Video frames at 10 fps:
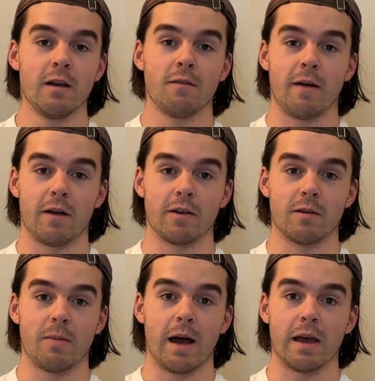
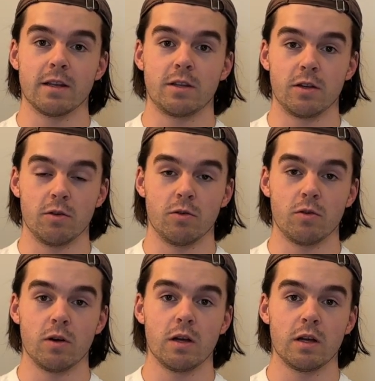founded by
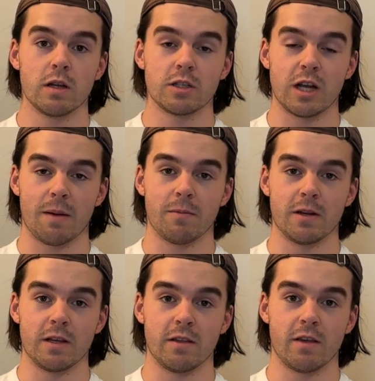two
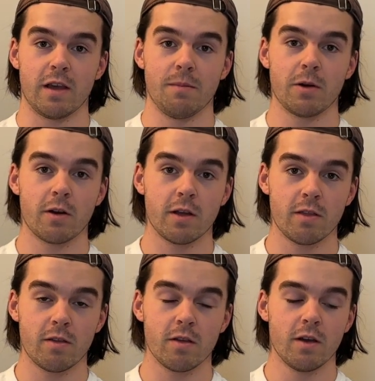Japanese immigrants,